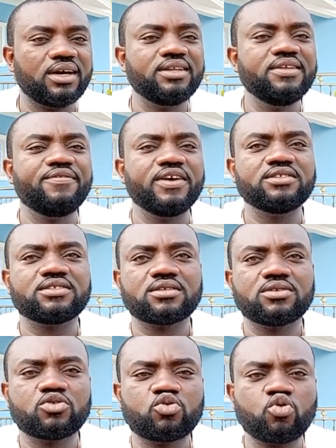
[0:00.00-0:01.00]
an
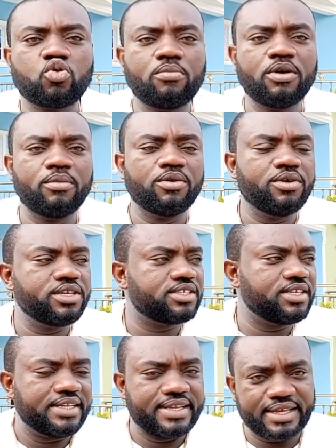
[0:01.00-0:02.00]
event to
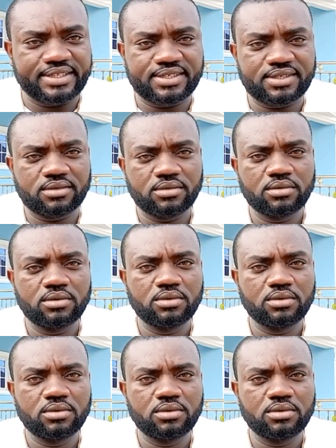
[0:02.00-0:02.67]
commemorate the death